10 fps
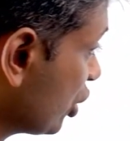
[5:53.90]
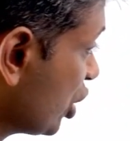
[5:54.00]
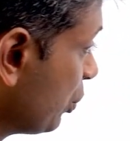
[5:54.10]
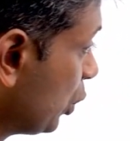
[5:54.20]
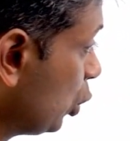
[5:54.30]
that
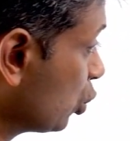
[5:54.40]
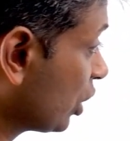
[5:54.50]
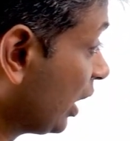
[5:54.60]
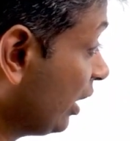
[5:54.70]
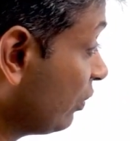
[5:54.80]
she would lose
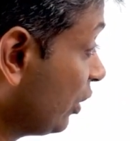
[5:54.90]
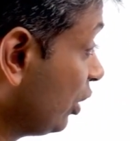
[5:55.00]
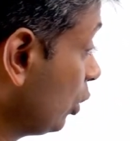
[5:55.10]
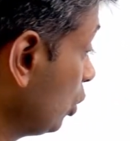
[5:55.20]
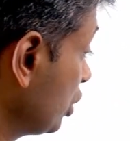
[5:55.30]
client
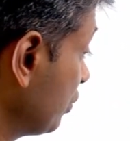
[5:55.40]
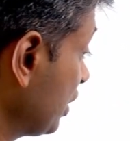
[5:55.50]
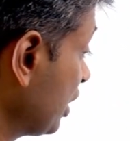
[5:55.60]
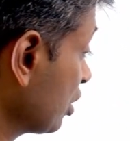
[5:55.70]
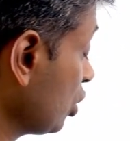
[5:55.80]
facing roles if she does